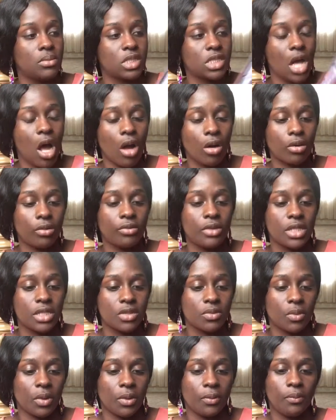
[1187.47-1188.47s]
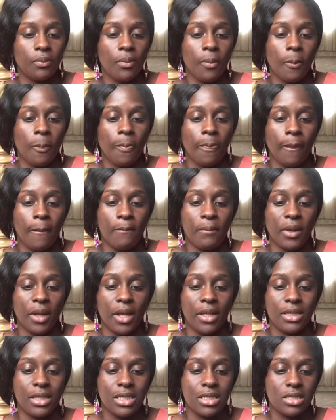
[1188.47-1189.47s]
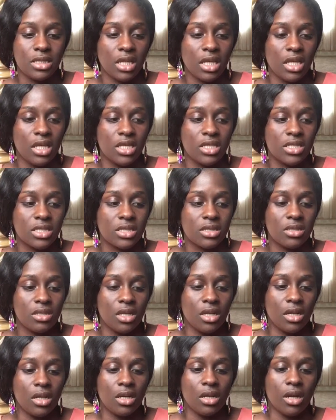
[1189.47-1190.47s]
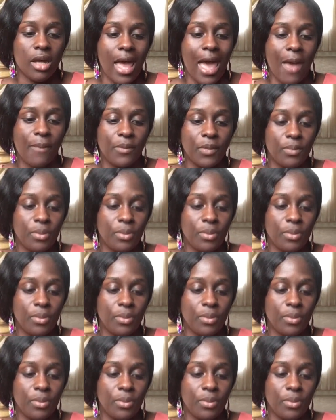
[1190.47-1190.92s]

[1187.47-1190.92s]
talk on this one, but this is the Happy